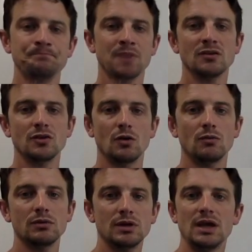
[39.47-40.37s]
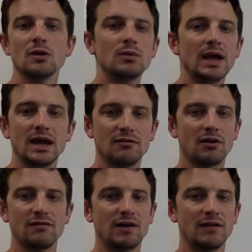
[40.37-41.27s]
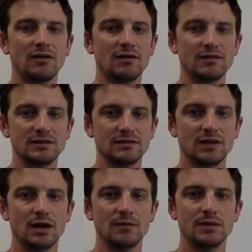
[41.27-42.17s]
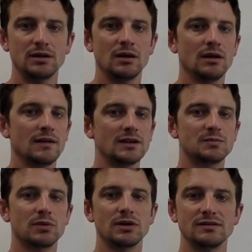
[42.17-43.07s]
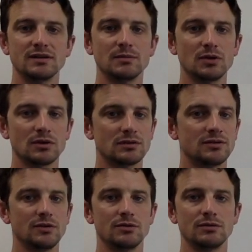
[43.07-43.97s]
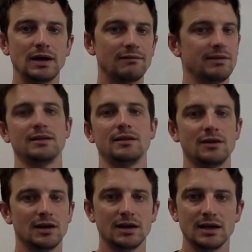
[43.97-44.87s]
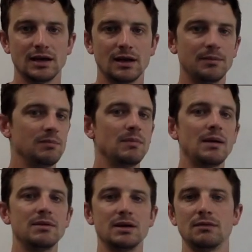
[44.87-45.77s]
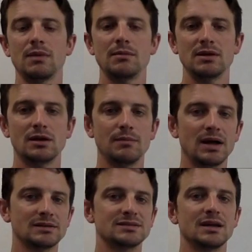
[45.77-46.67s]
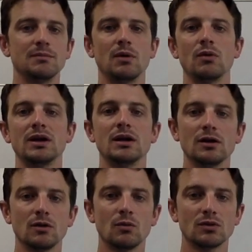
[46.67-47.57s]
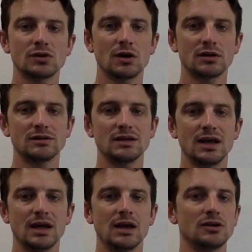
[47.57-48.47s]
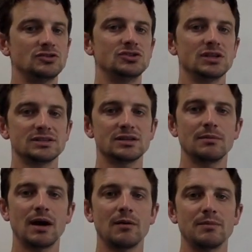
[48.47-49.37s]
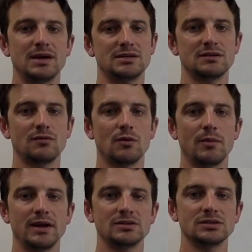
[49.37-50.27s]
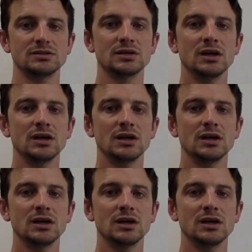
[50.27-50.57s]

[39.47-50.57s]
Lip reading: So here we have our five offensive linemen. That's pretty similar to everything that you're going to get. I mean, maybe in a bounce set, but here we're talking today just about basic formations.